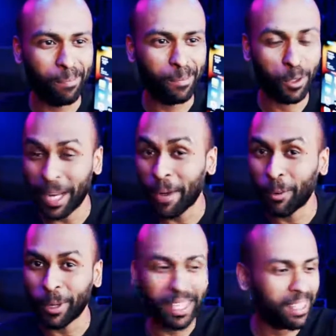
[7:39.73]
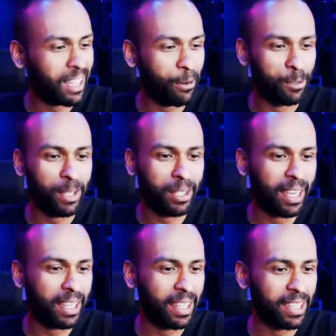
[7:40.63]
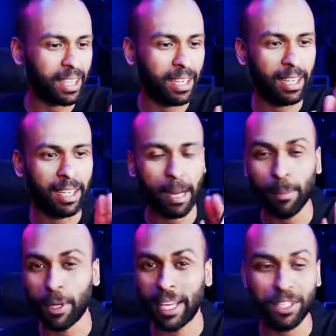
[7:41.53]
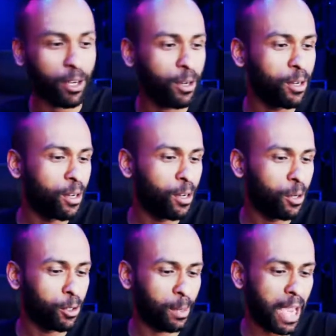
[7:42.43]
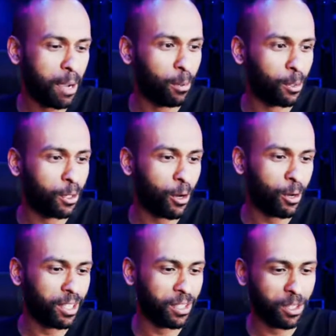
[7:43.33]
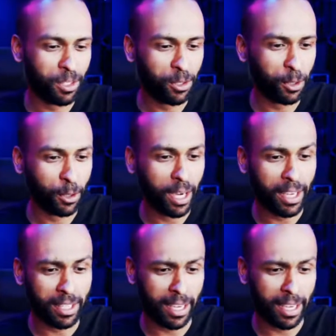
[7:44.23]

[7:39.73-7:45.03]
today morning. I was meant to get this a couple of days ago to be able to showcase this to you guys.